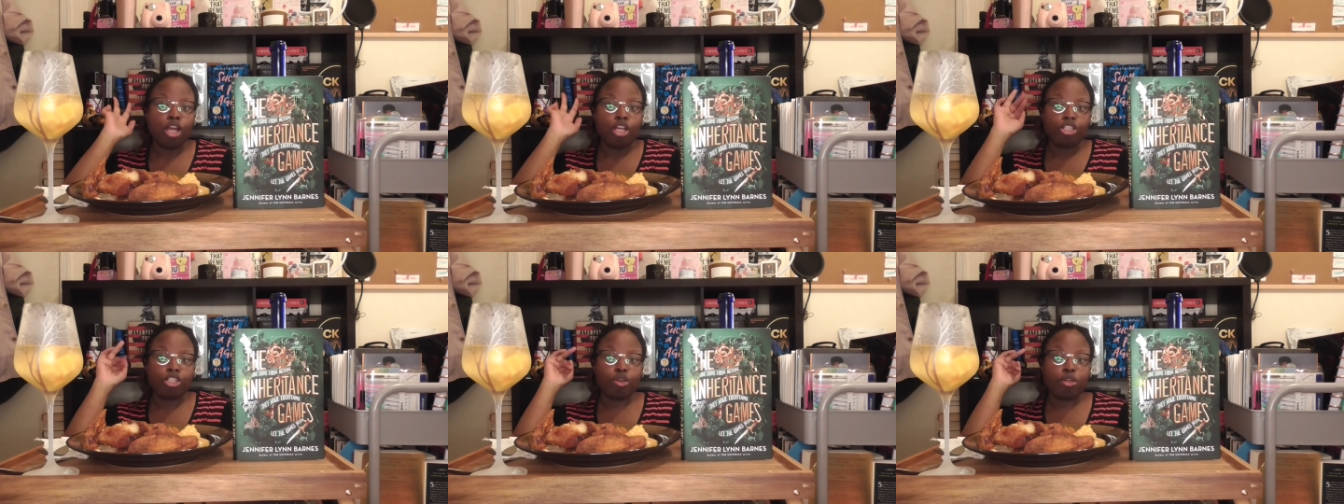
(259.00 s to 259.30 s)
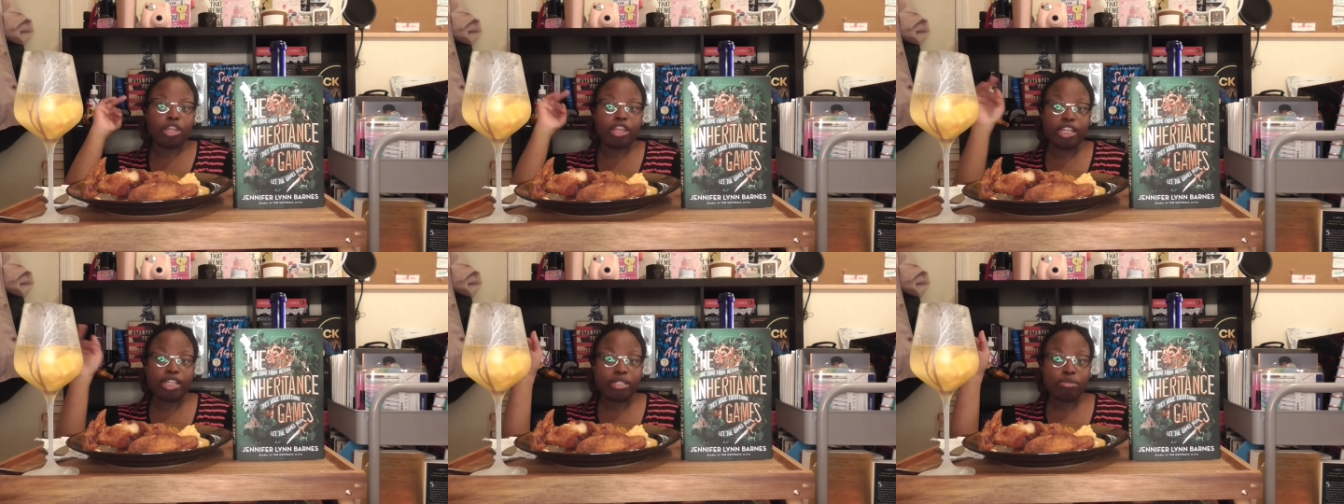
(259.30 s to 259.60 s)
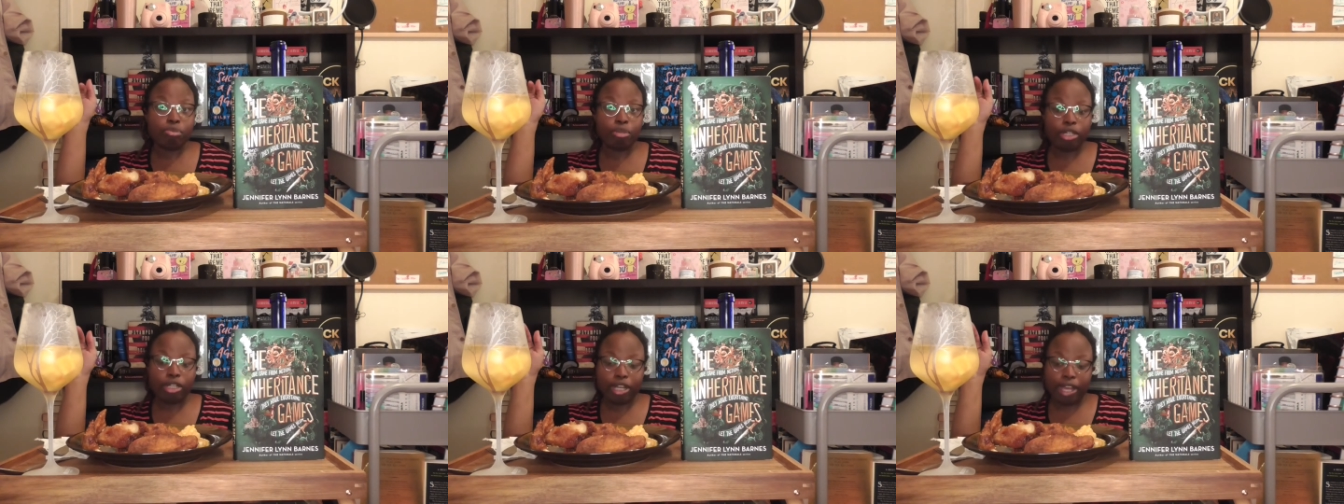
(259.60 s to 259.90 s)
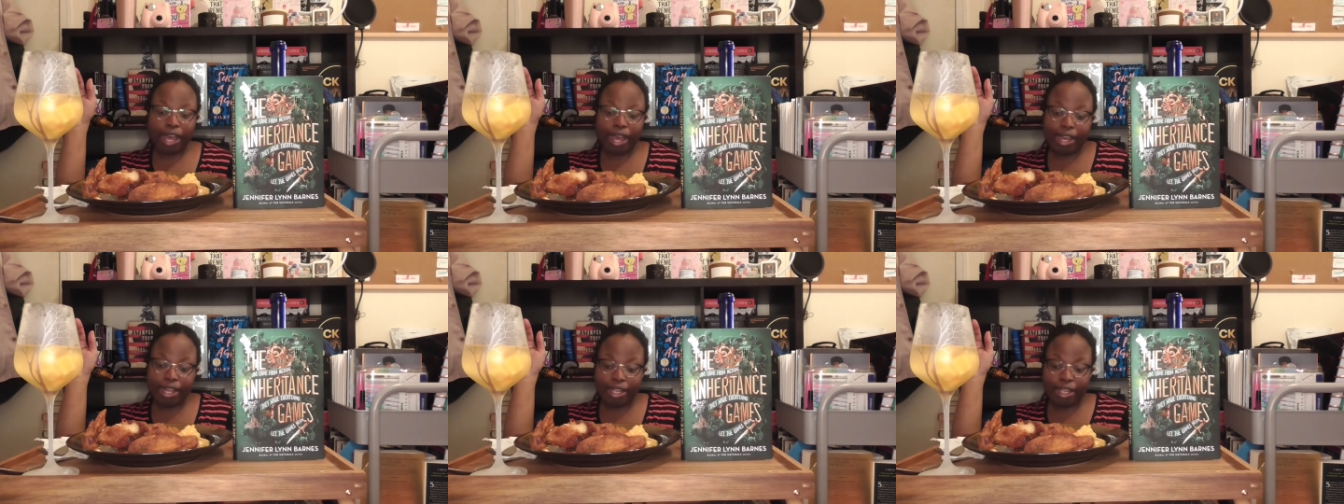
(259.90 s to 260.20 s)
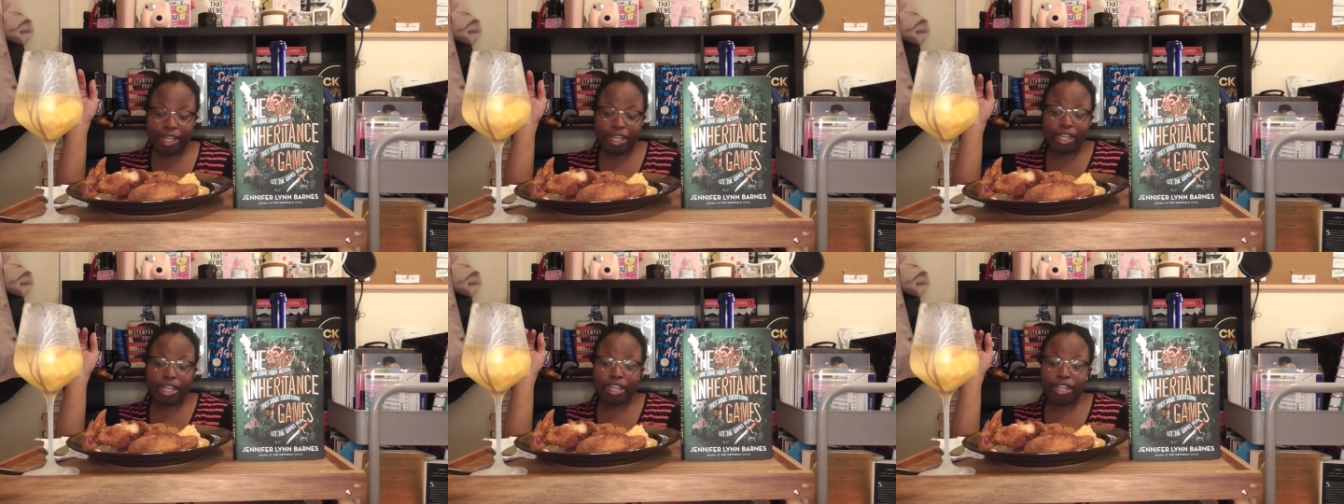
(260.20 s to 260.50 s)
So this book I
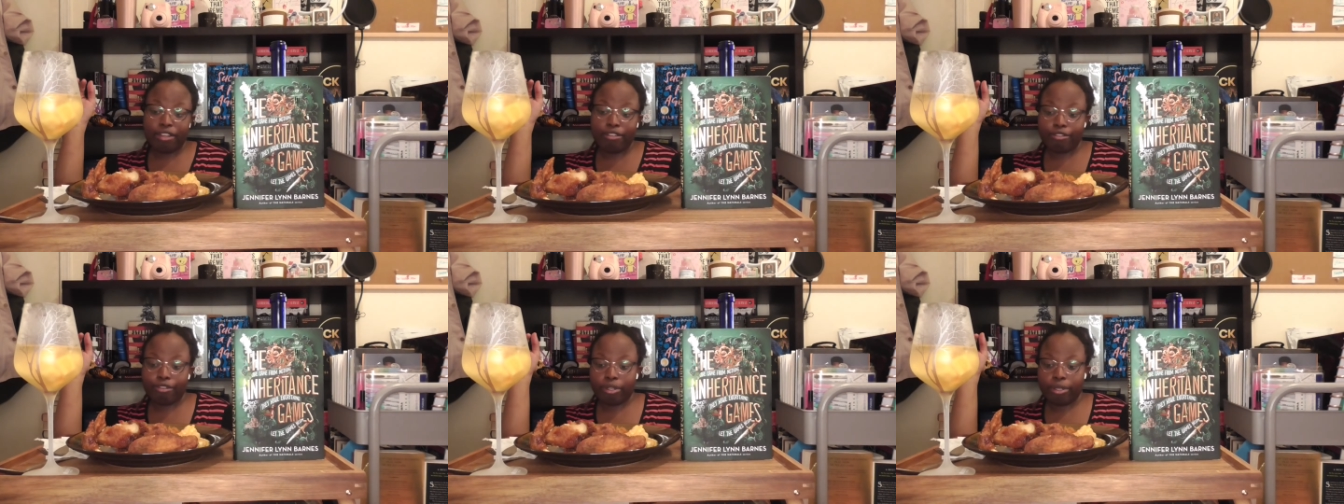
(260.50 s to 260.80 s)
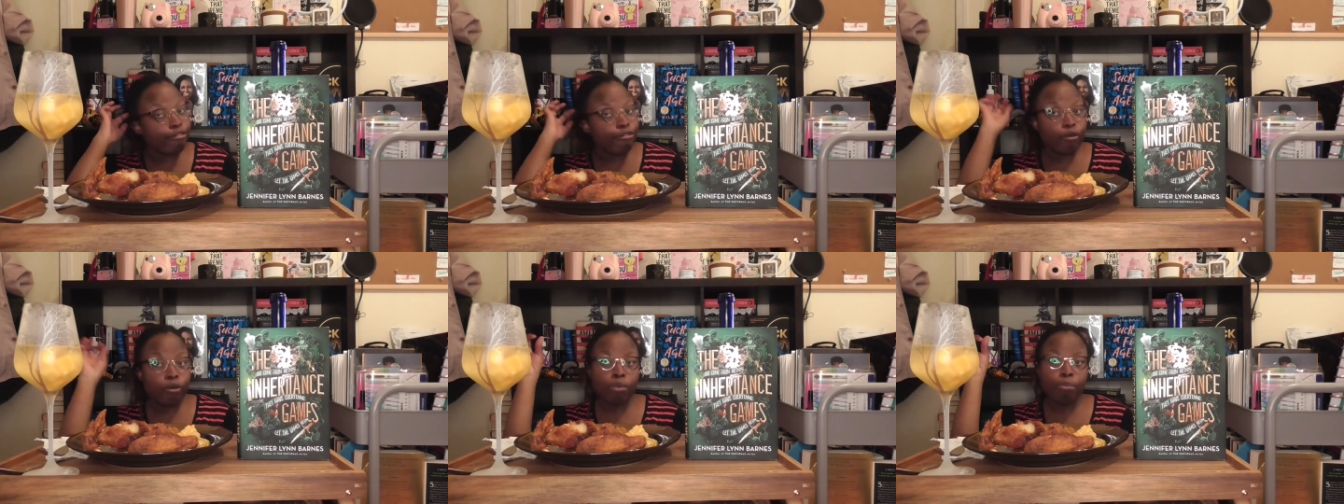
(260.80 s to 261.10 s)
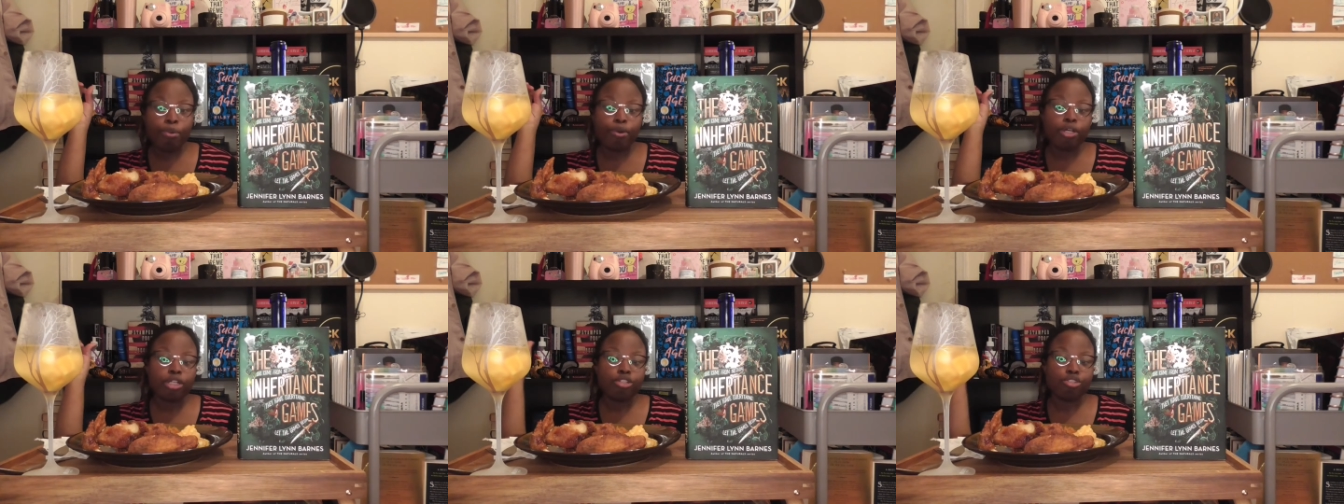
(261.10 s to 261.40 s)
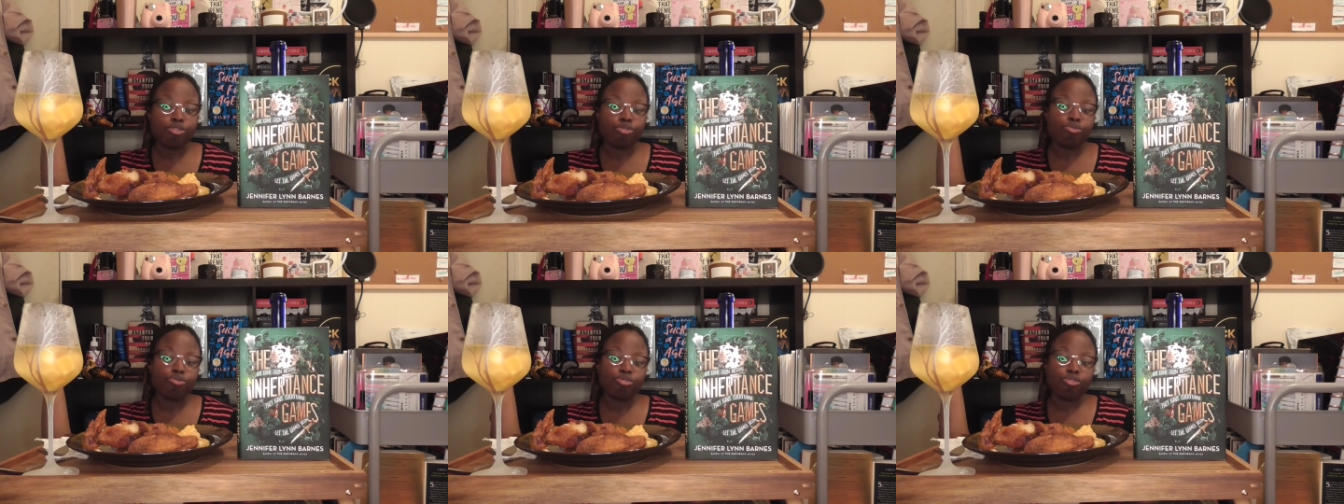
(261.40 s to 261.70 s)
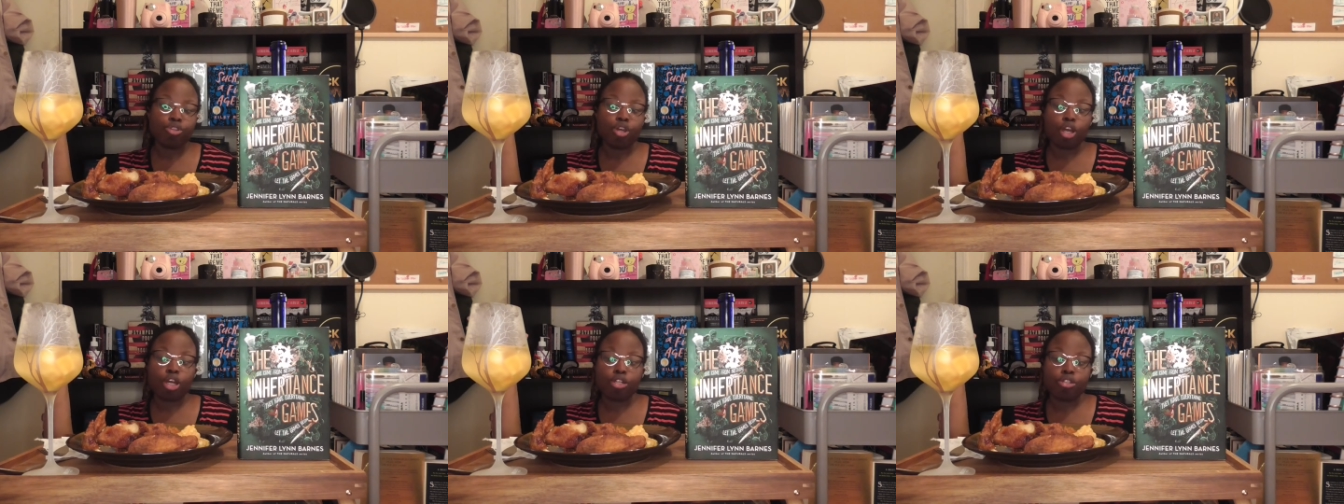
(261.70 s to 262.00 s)
gave 4.2
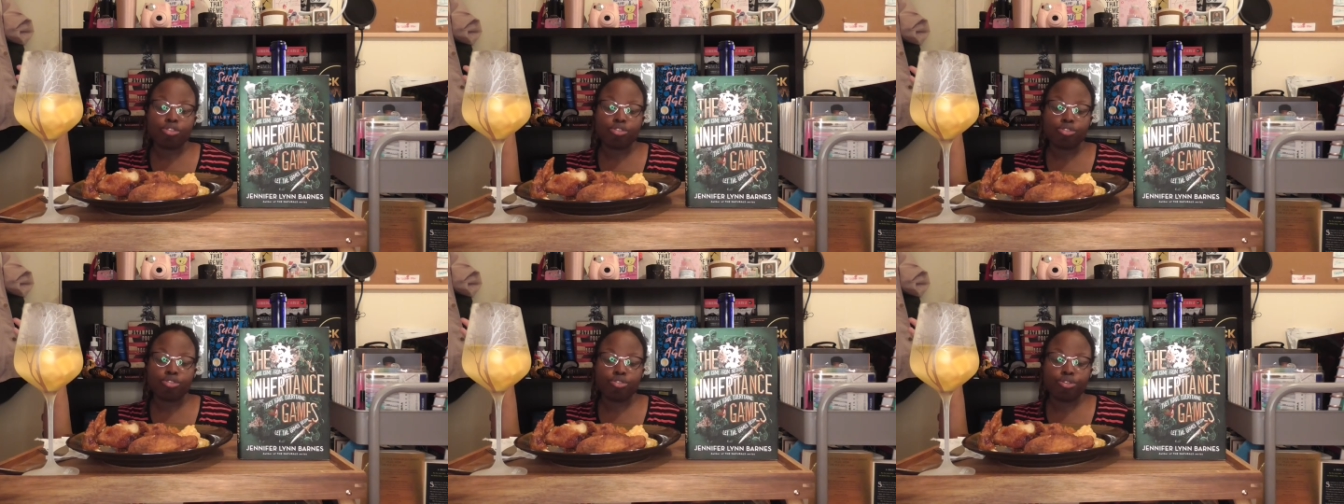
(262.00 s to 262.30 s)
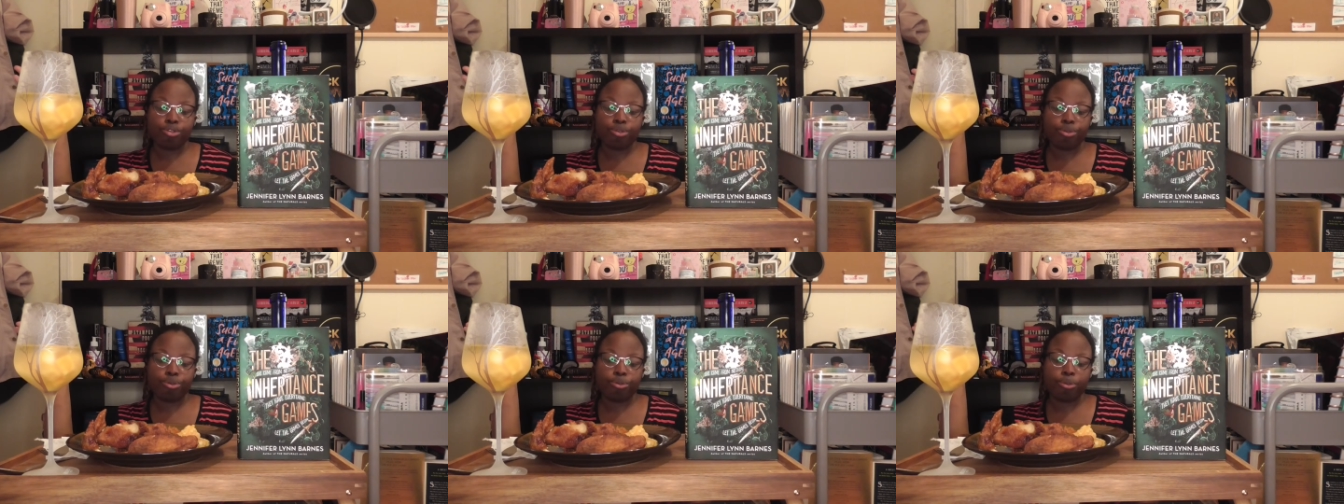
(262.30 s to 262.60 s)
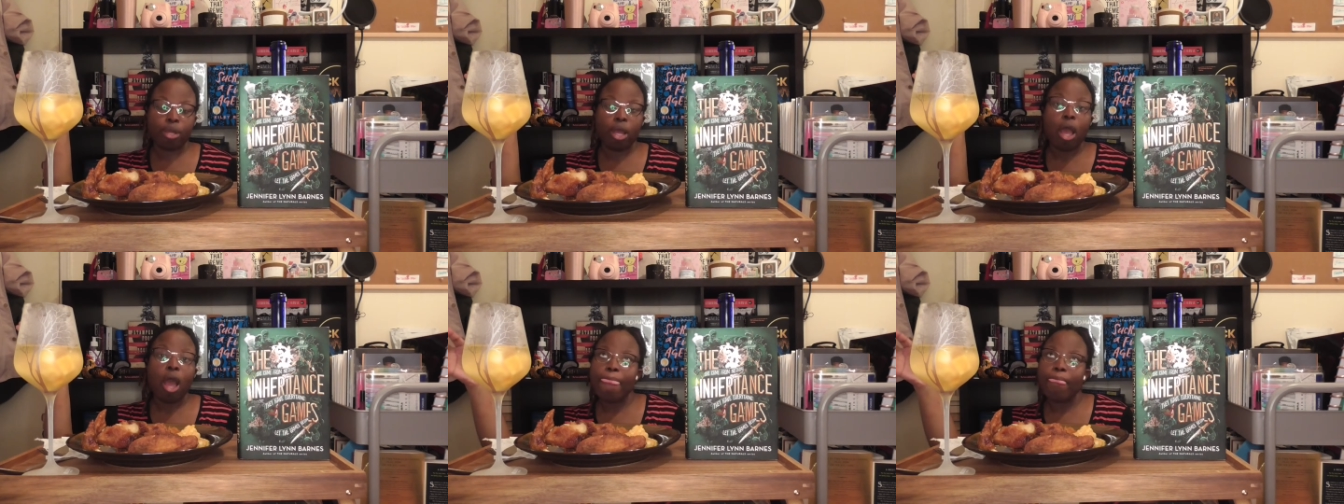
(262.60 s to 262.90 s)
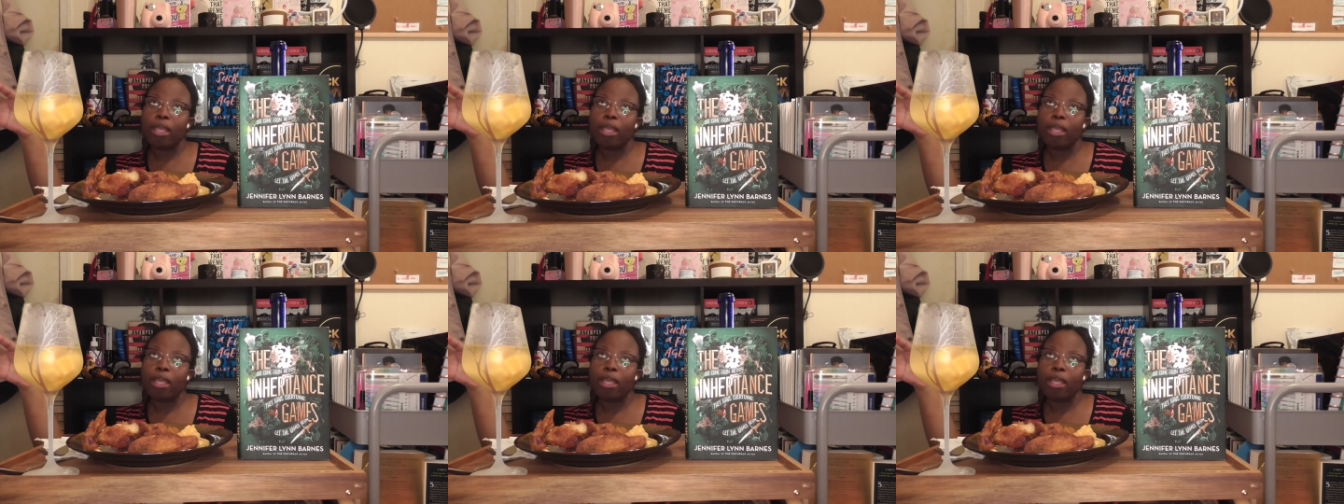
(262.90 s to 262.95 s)
stars to.